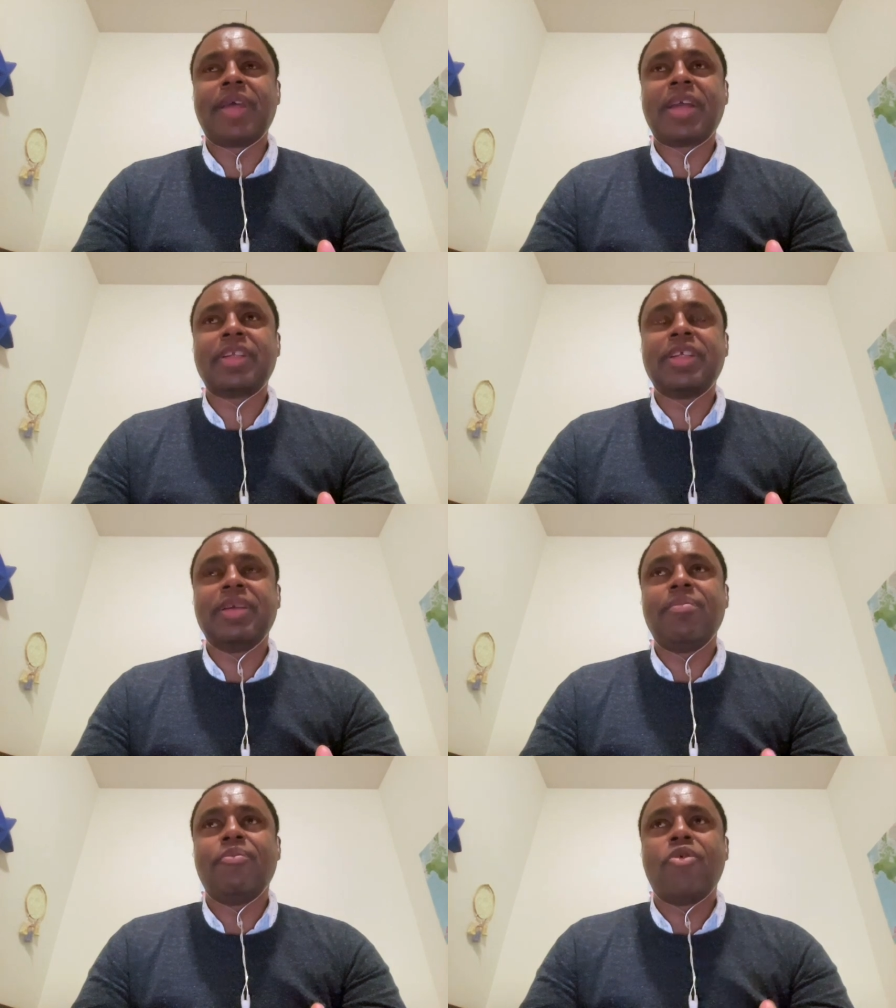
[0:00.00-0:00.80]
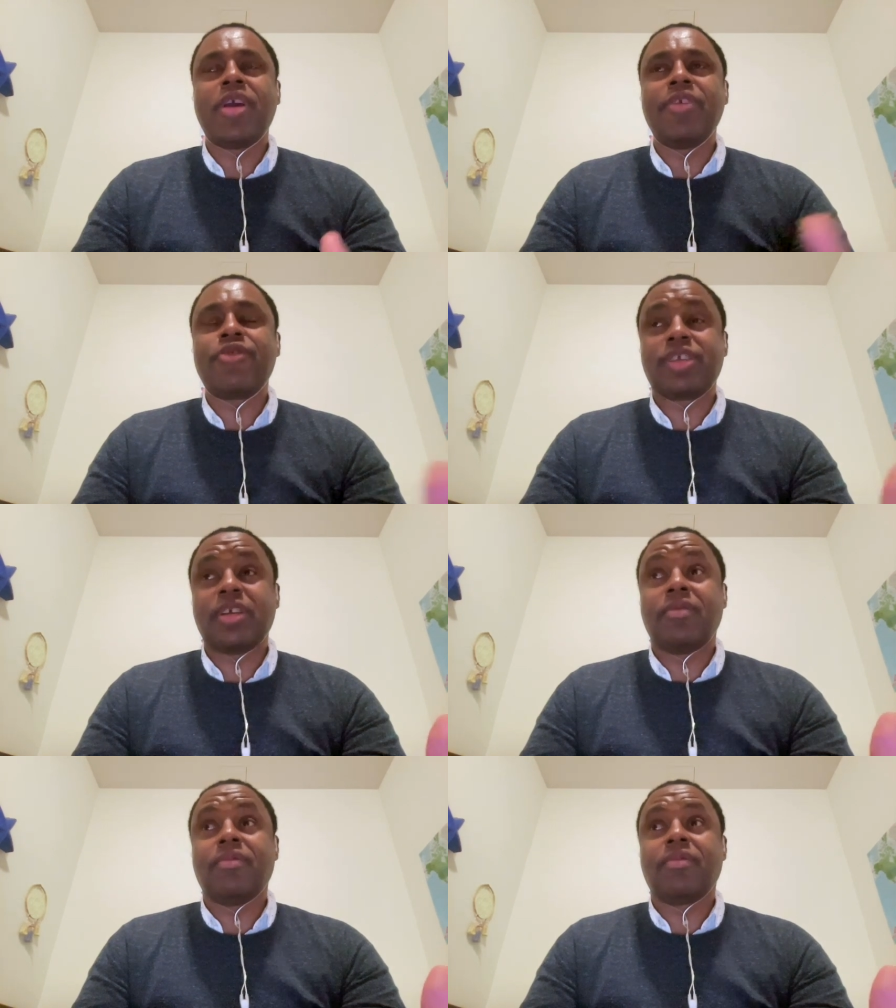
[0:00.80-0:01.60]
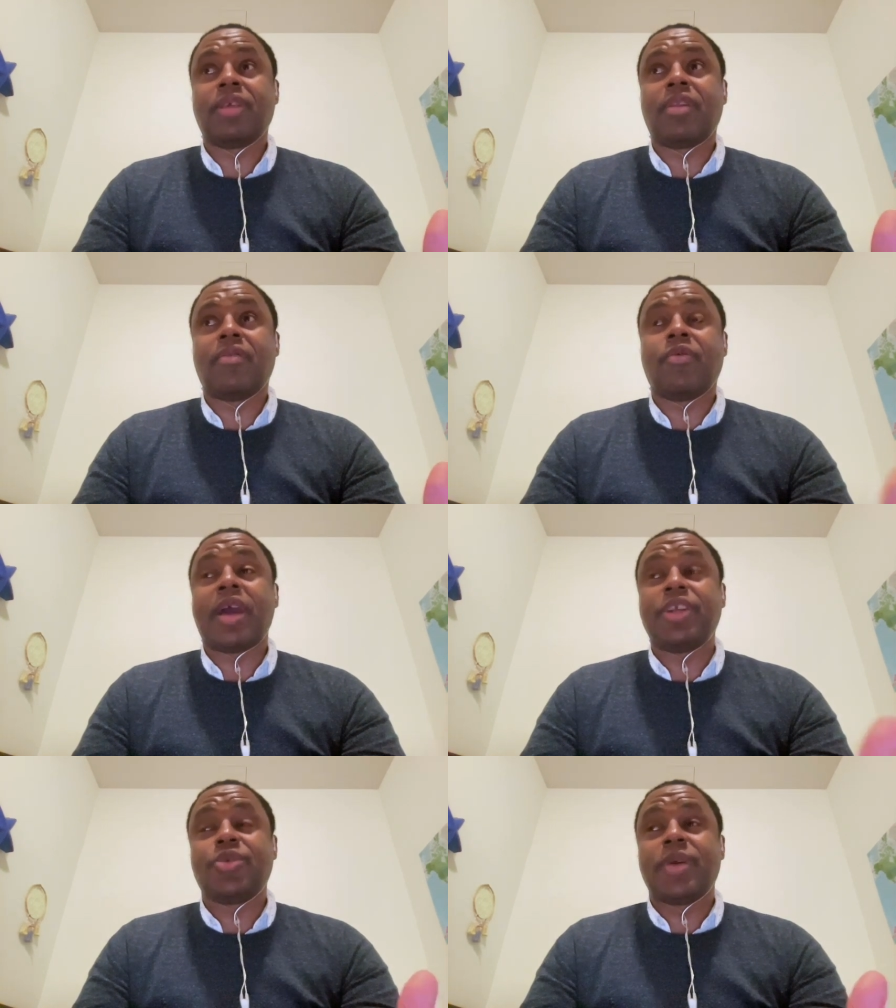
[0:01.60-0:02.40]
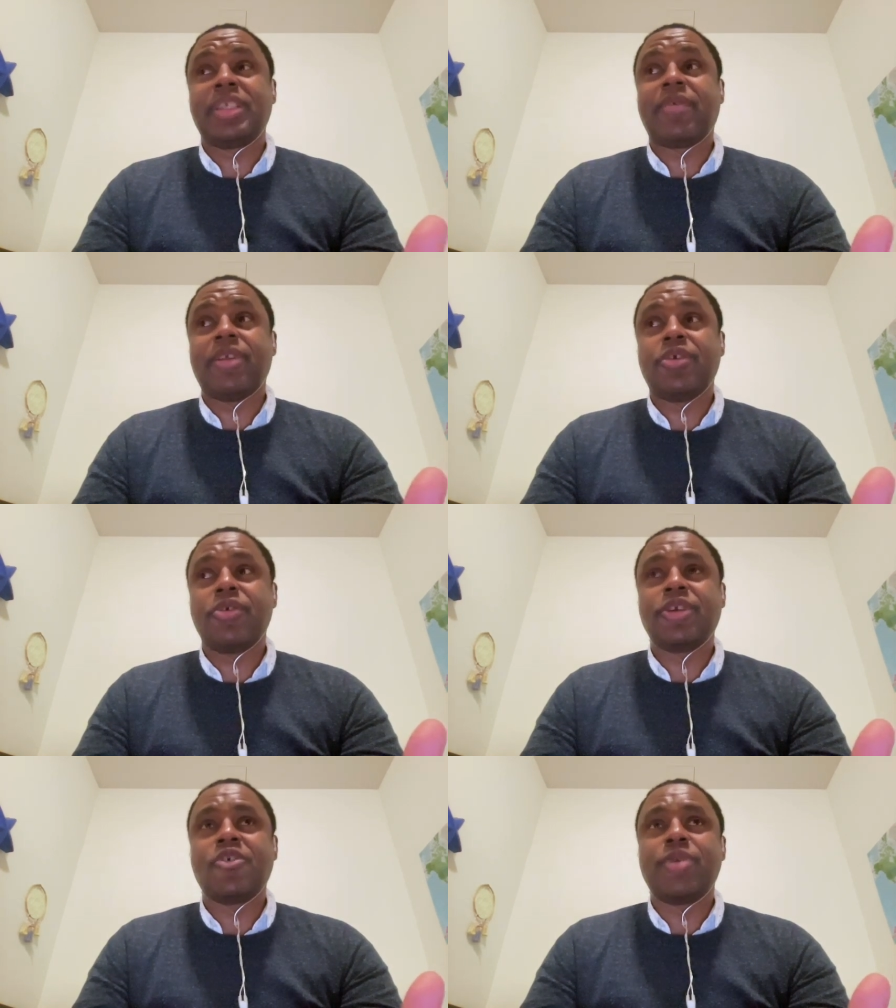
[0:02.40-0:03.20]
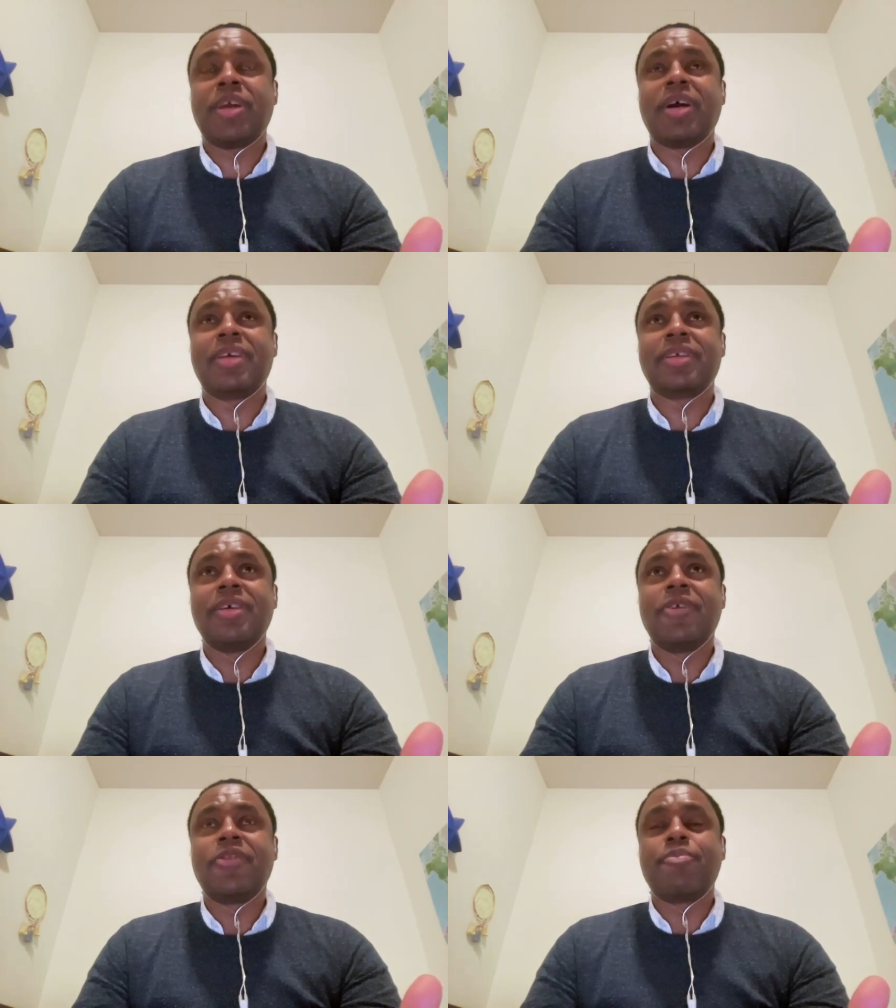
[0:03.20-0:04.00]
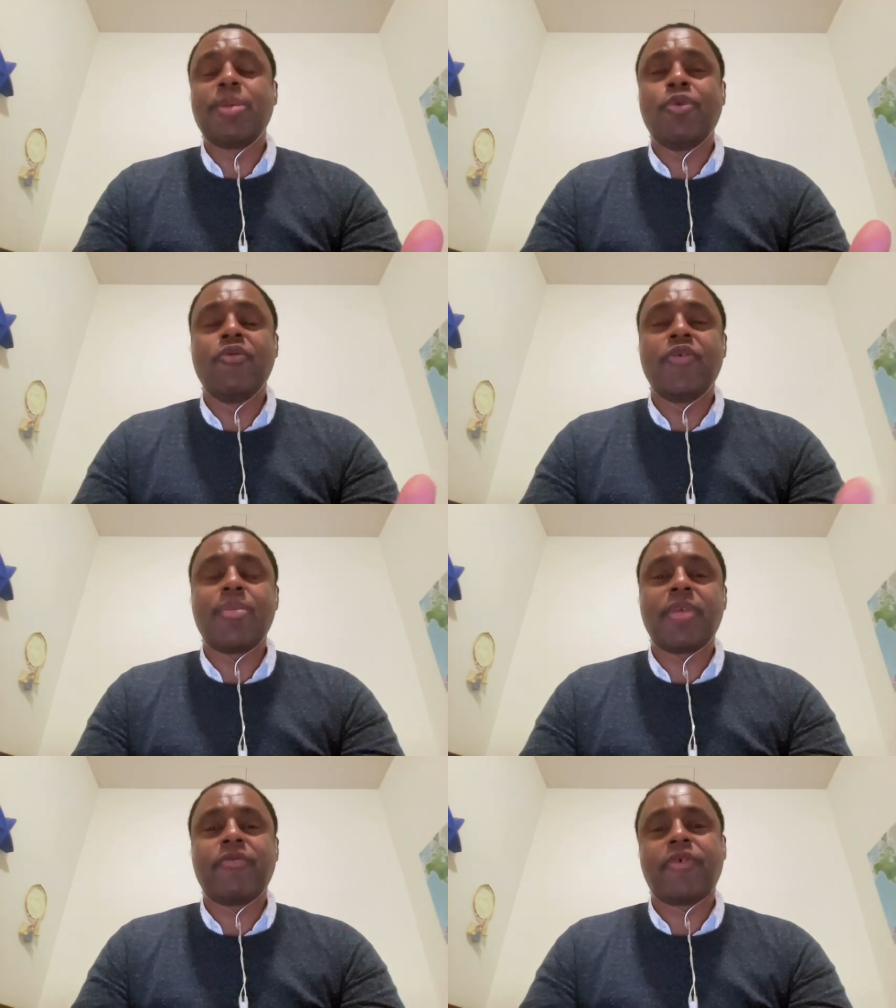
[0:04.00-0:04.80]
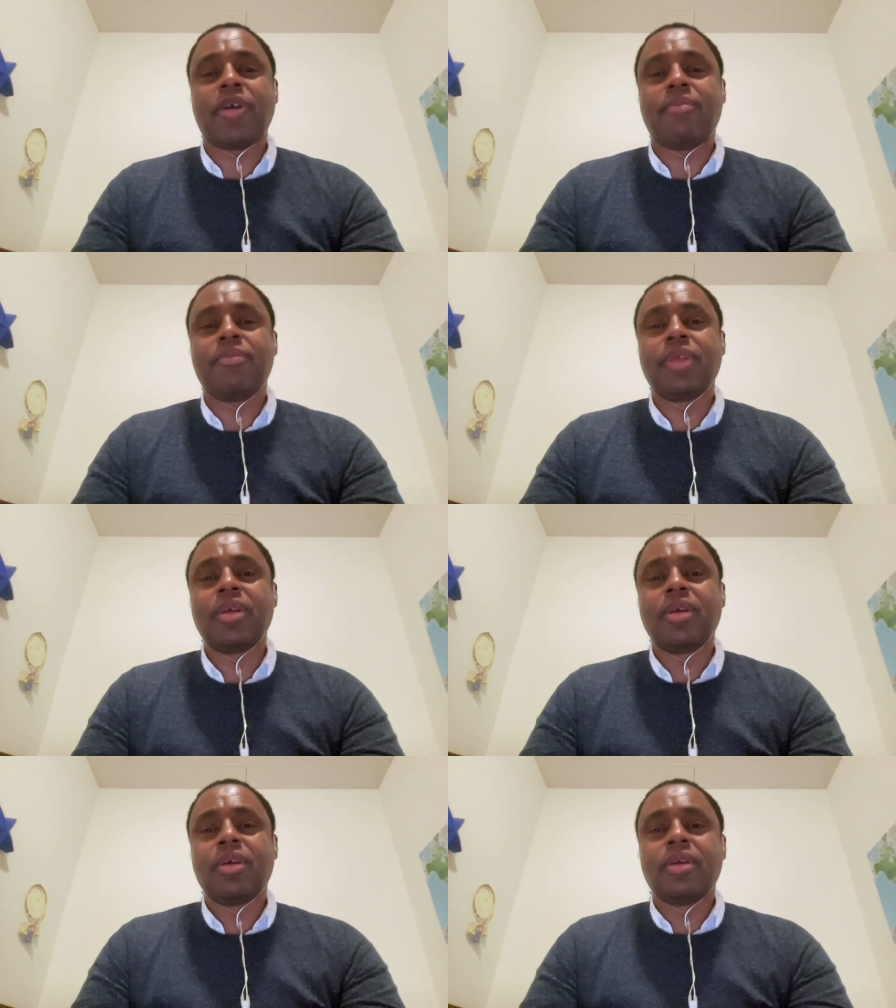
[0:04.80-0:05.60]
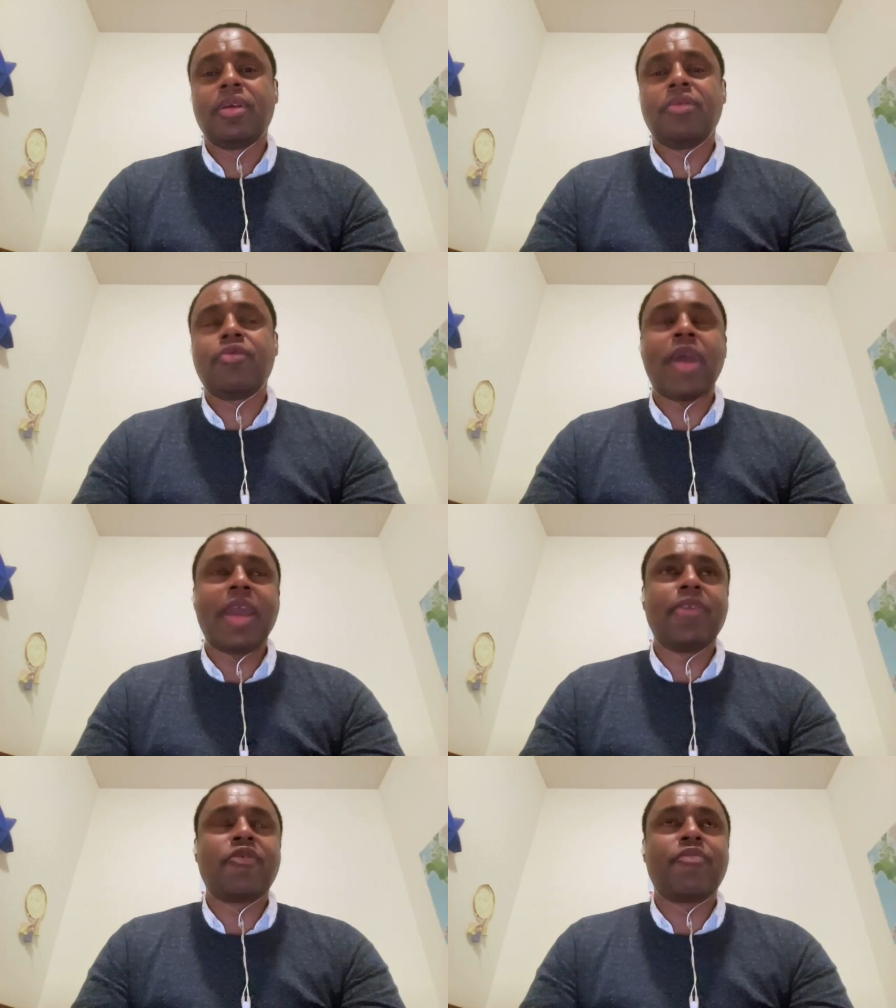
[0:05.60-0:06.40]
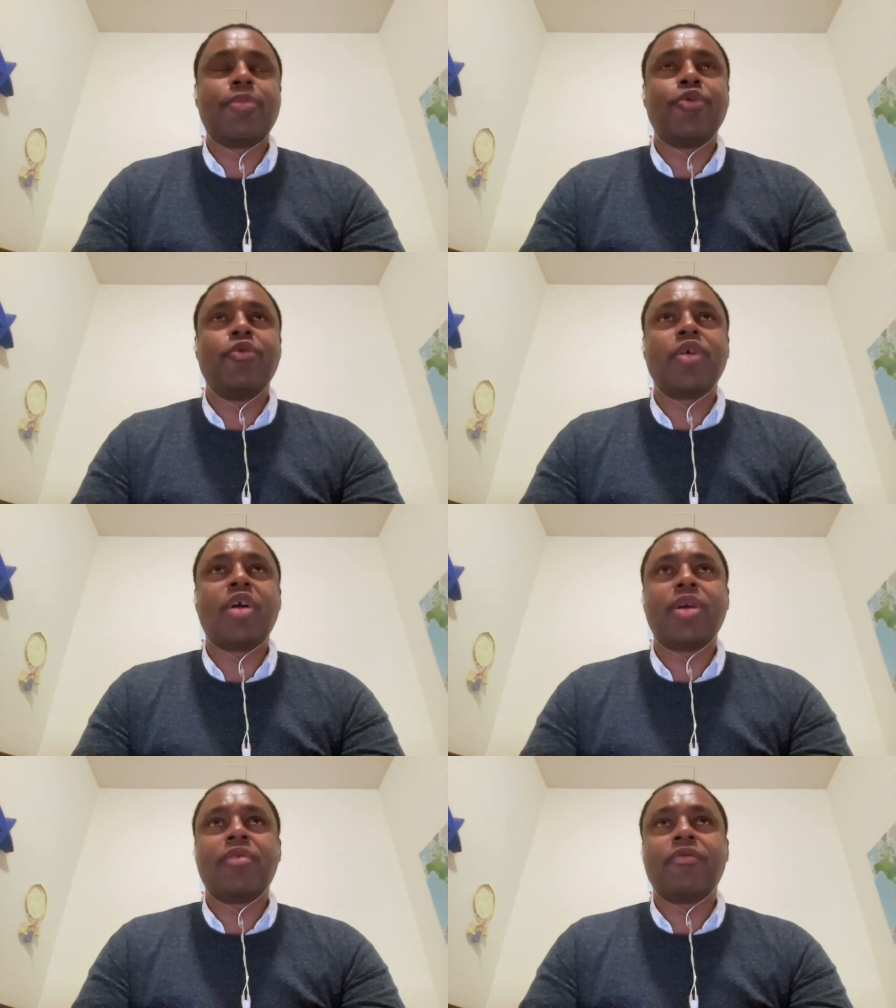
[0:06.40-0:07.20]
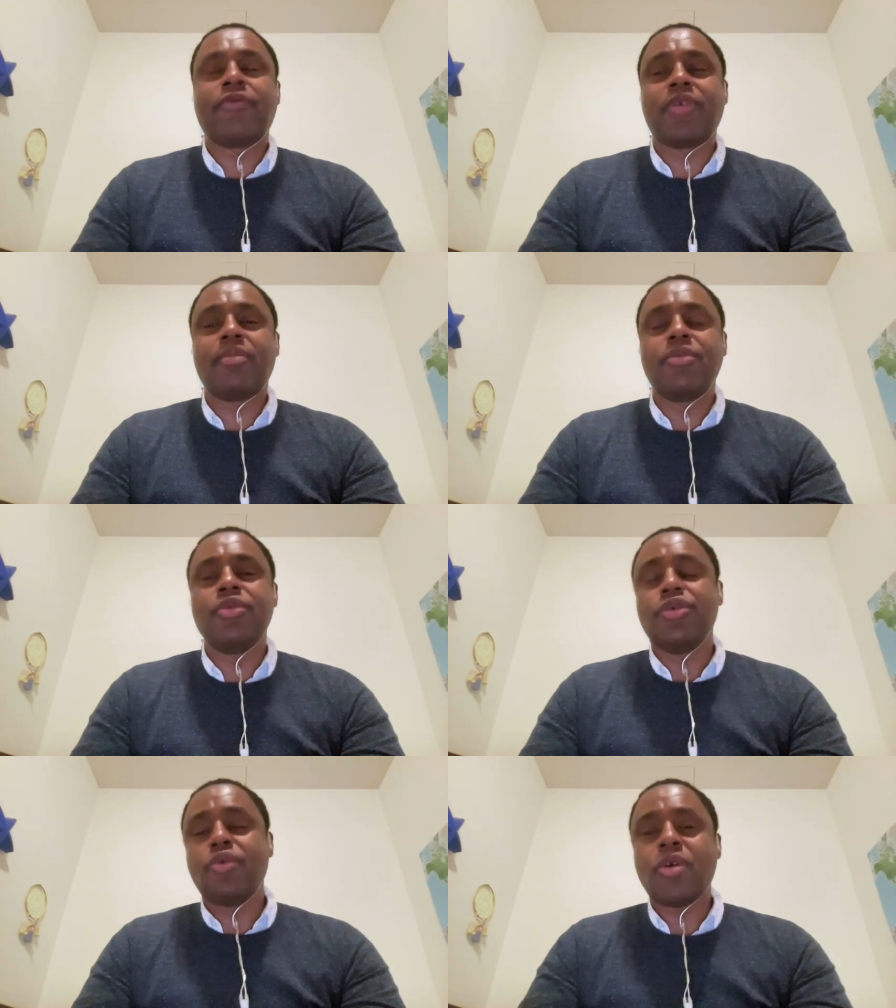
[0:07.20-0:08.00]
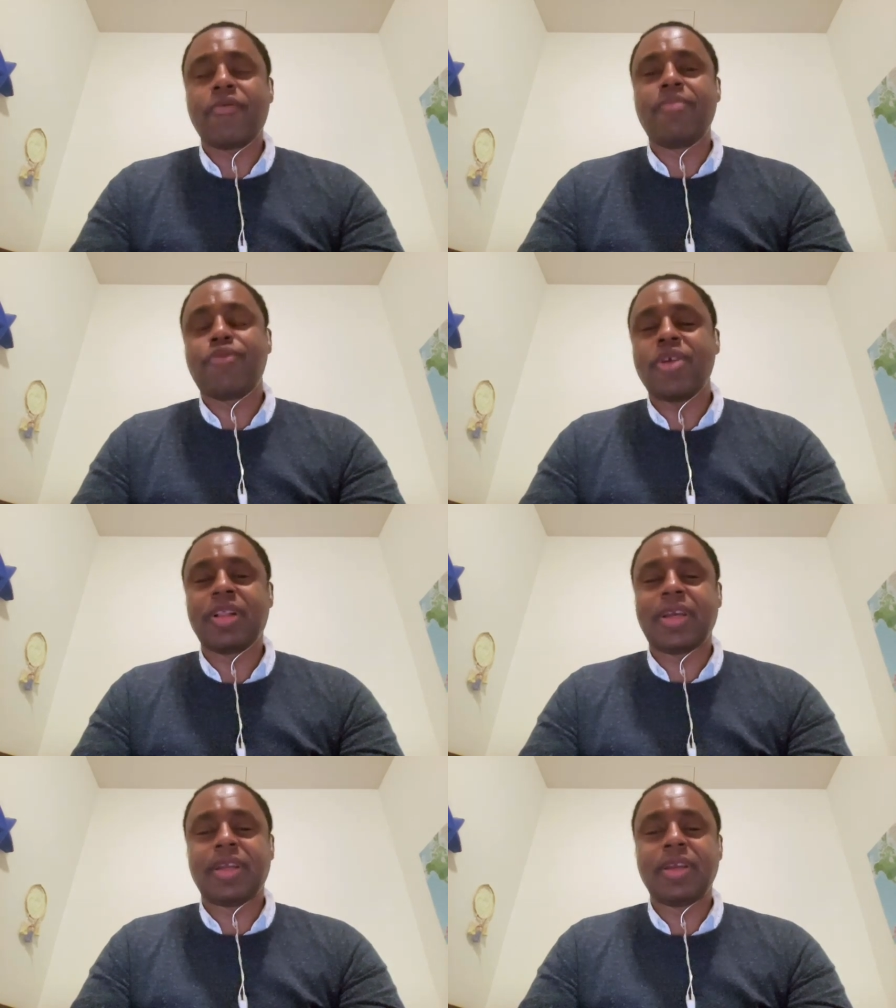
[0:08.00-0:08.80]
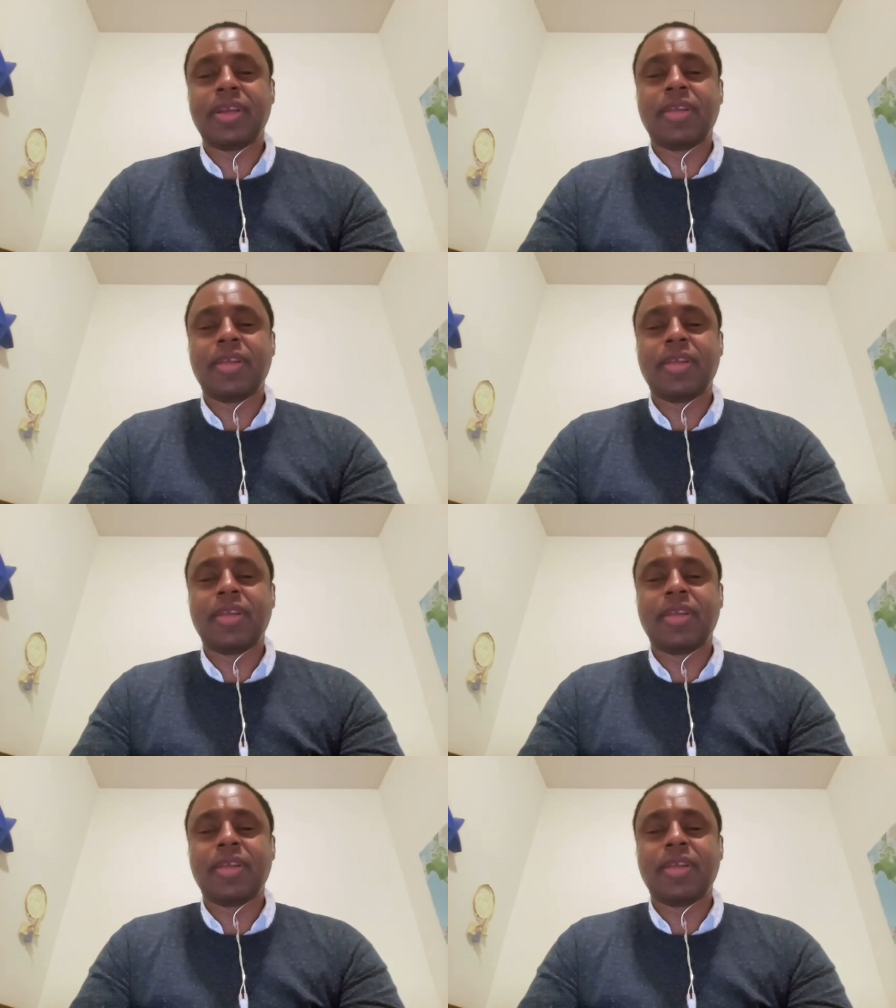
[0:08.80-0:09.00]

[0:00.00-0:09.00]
actually more interesting than when I joined 7 years ago because there are people who've come in from Ukraine, there are people who come in from New York, from Brooklyn.